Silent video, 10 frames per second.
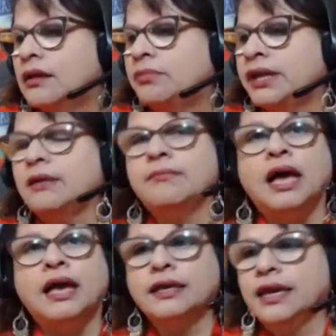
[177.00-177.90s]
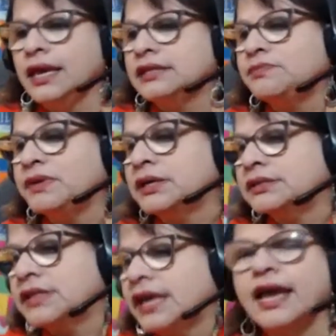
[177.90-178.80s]
But in my case,
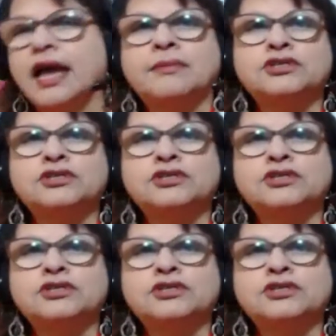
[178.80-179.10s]
because I am a